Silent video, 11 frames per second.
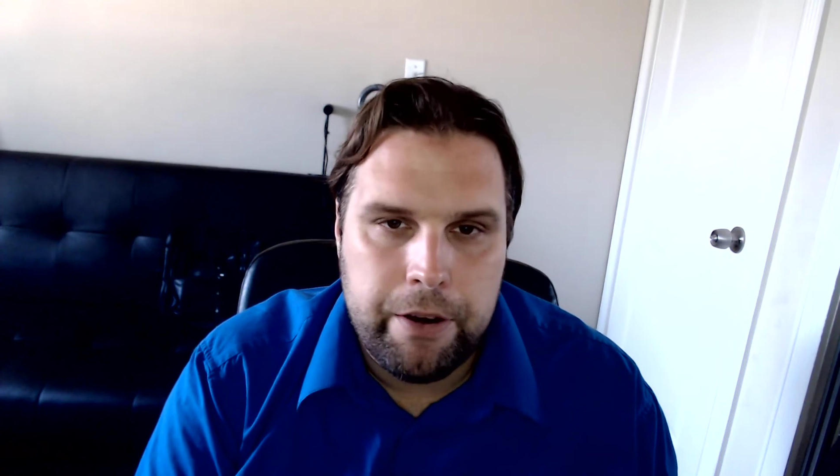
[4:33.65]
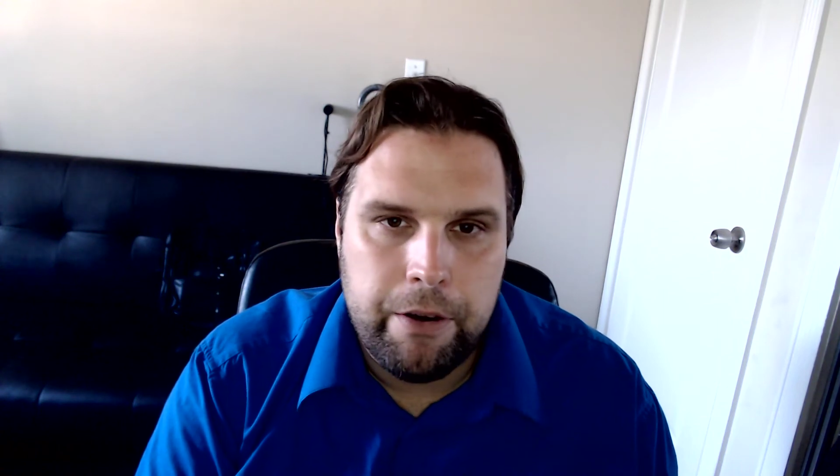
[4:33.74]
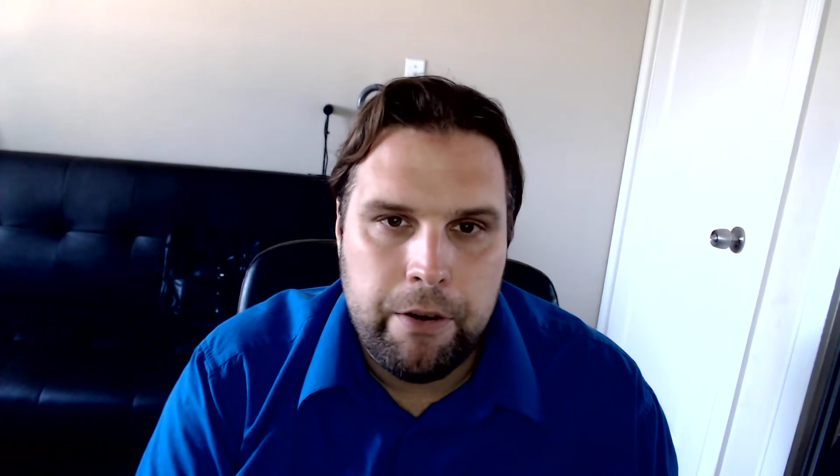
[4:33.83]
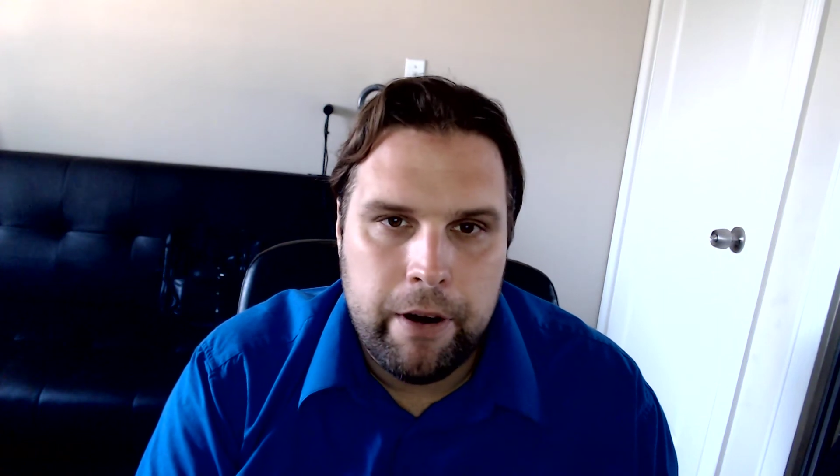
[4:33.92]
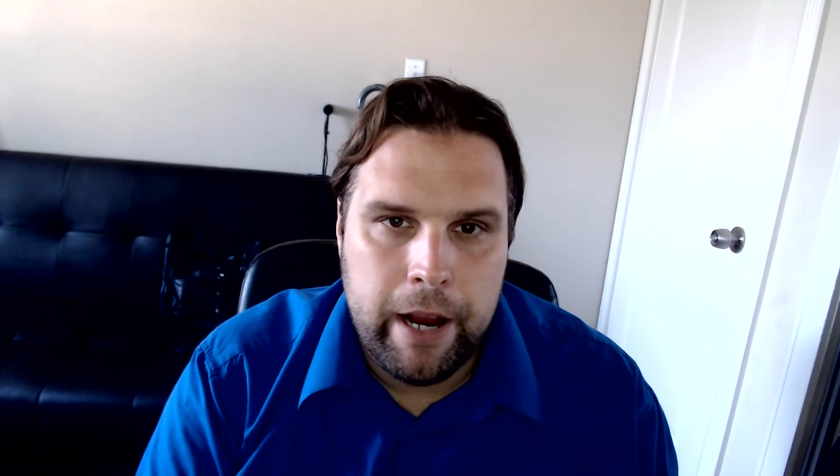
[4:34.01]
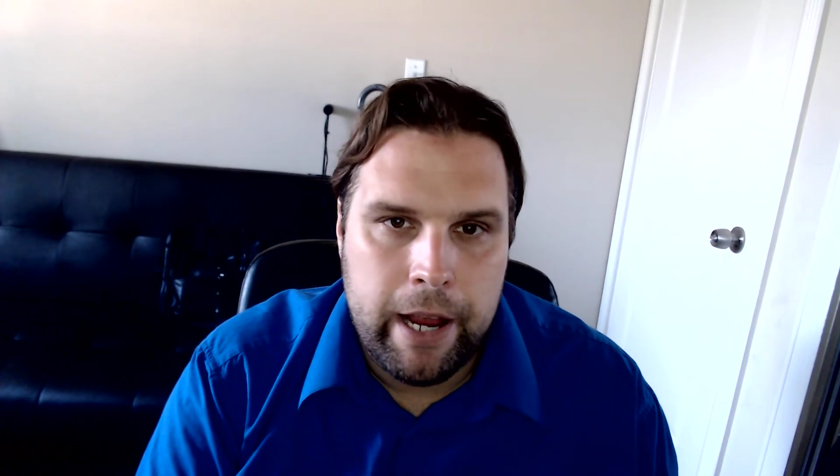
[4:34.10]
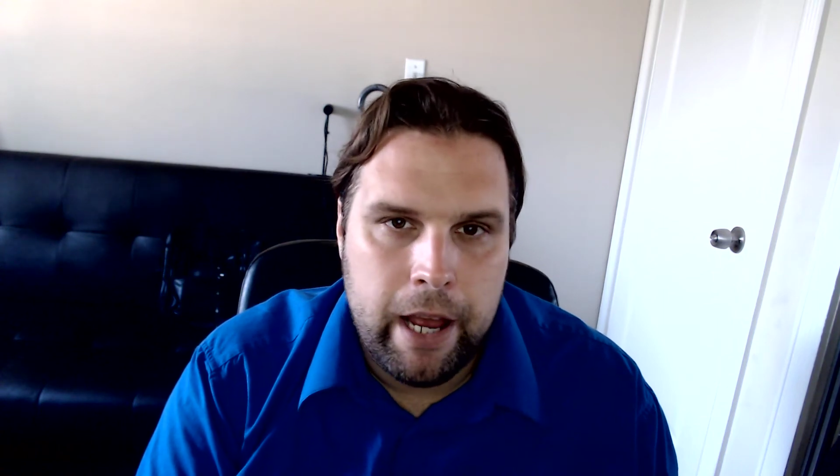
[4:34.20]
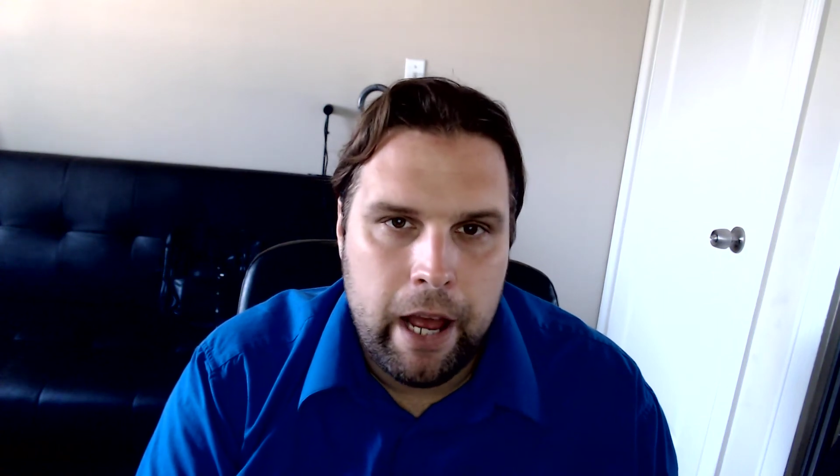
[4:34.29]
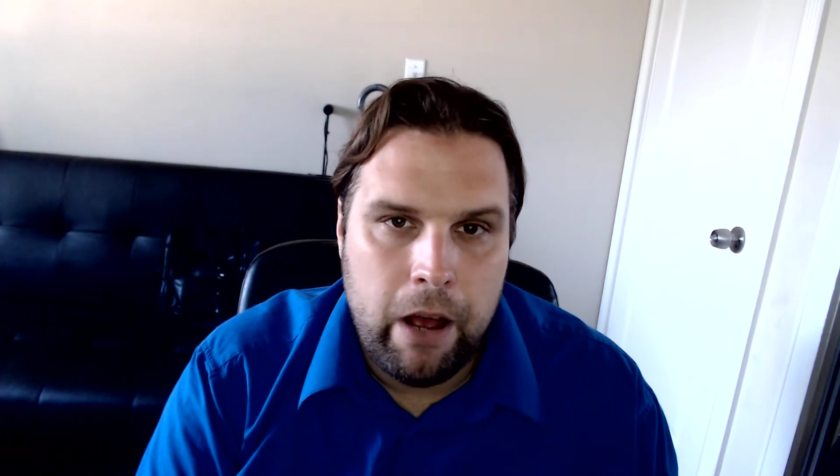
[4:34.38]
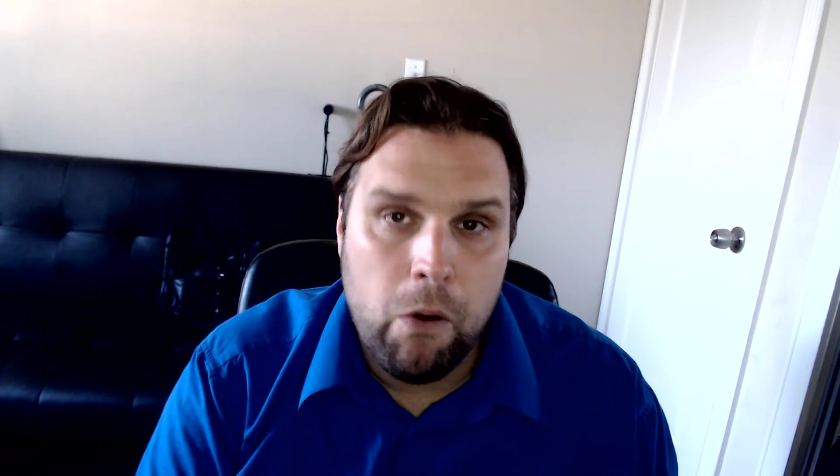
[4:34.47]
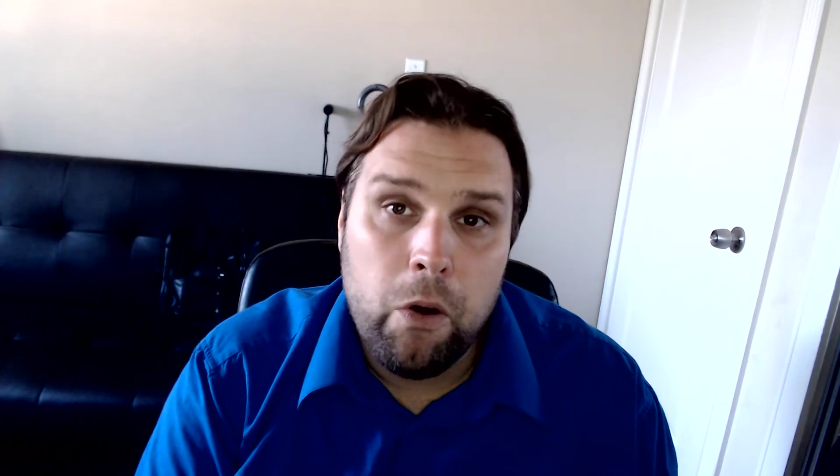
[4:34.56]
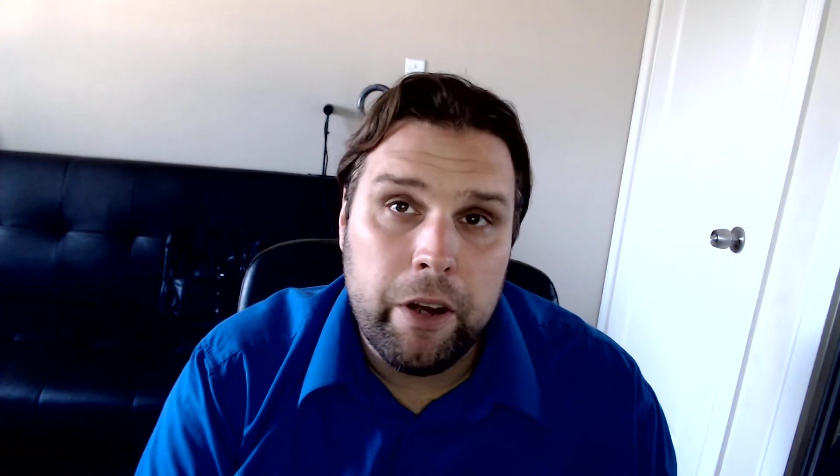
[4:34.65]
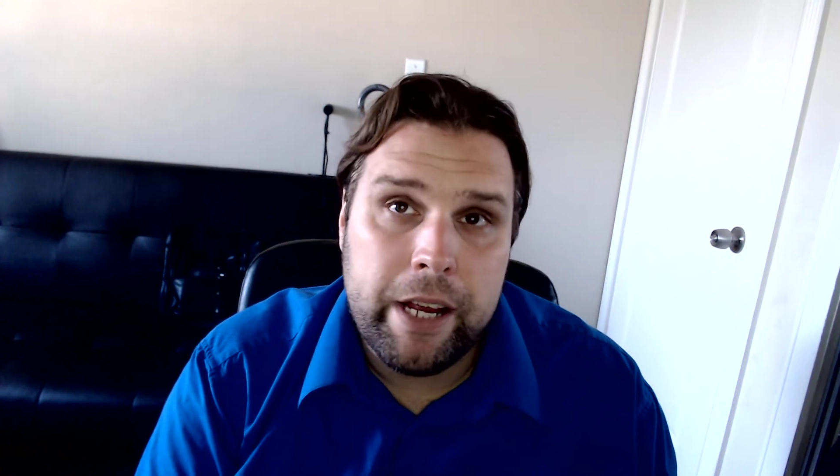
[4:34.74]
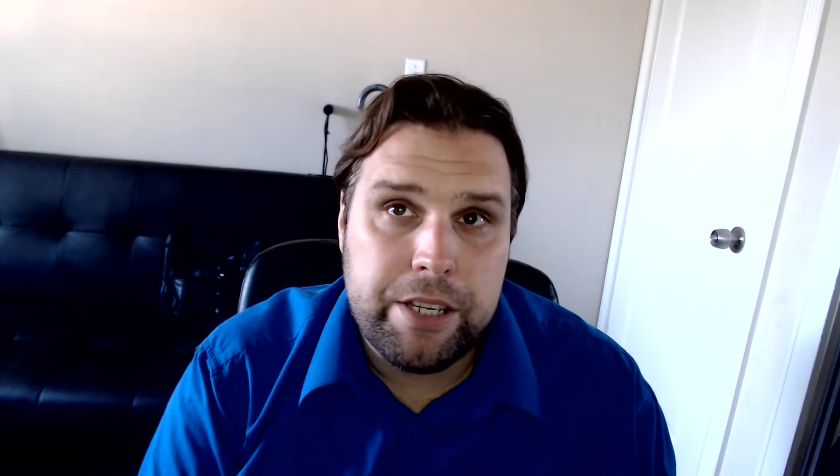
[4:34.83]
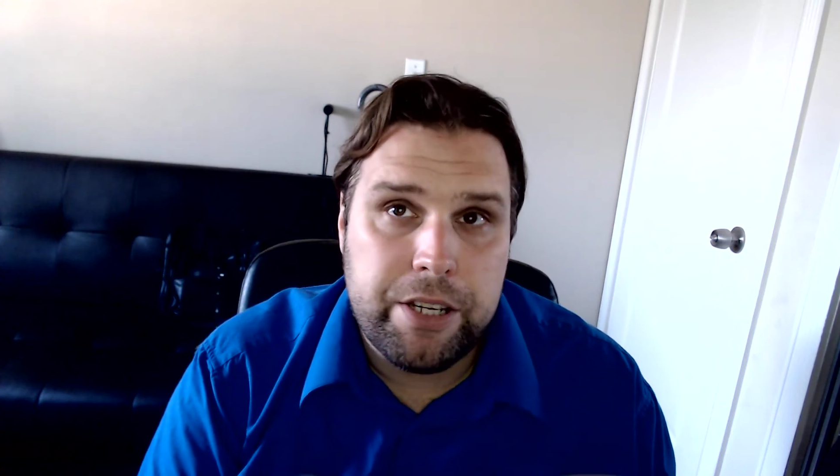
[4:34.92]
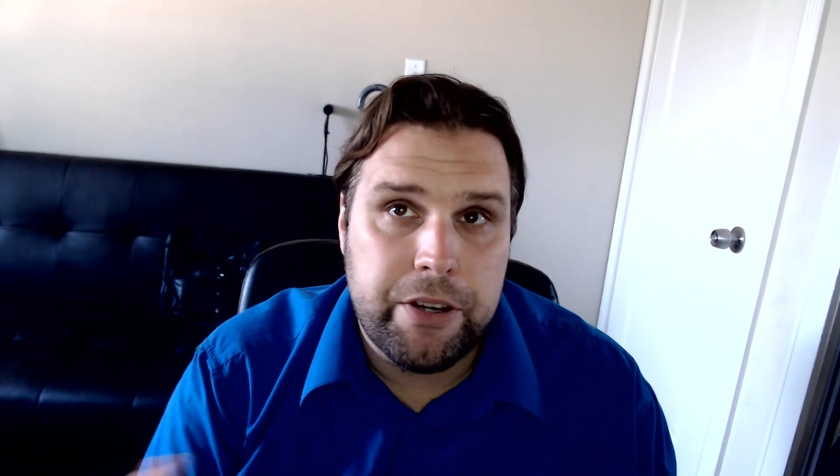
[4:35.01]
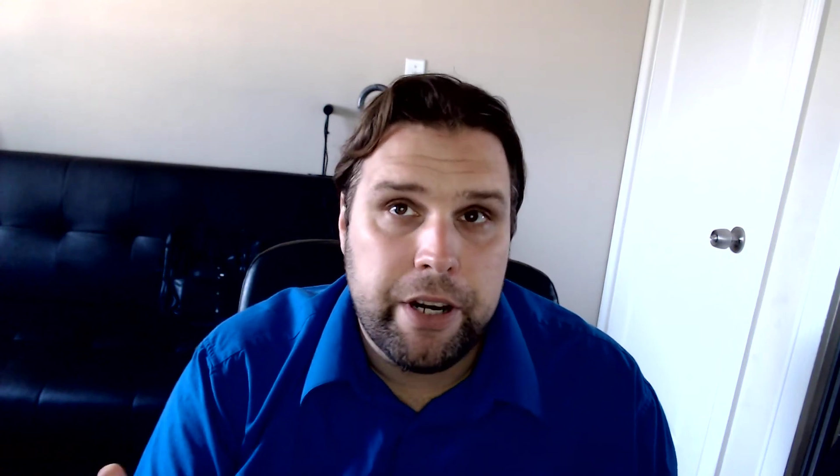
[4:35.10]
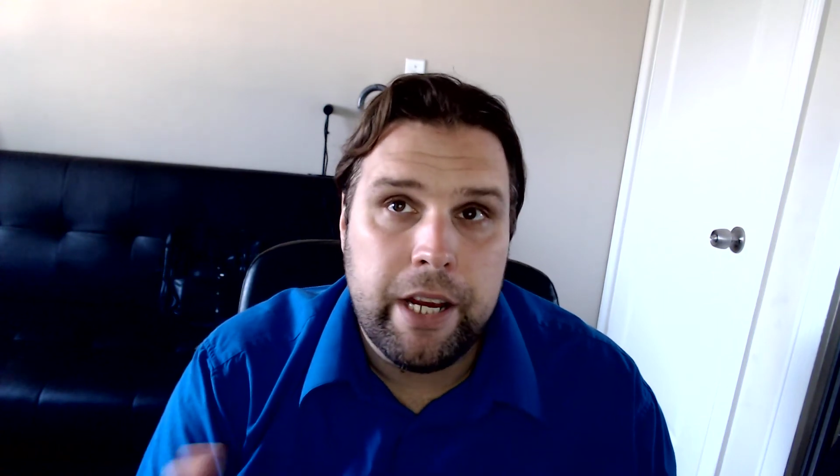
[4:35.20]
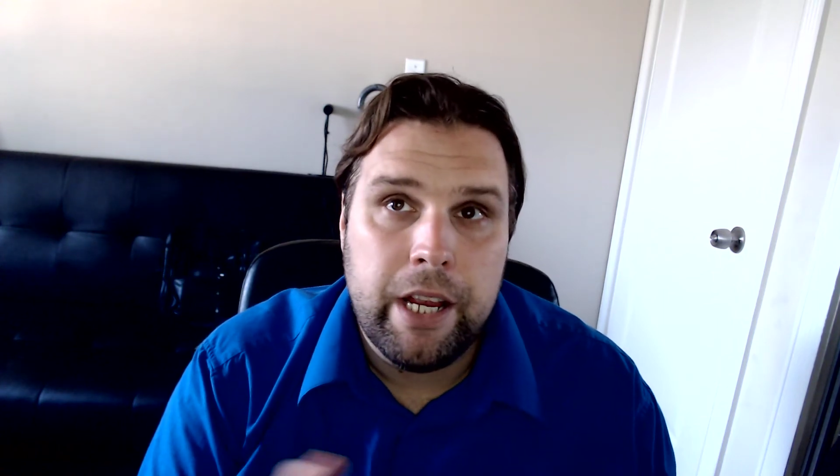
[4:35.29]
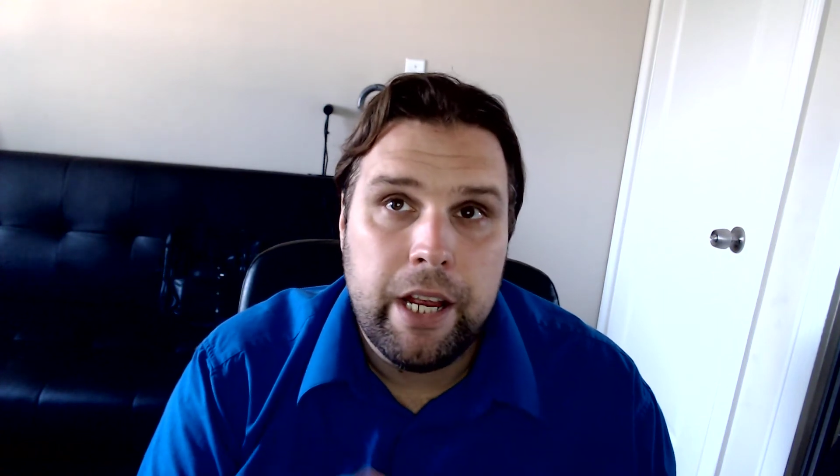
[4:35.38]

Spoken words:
or a oral history,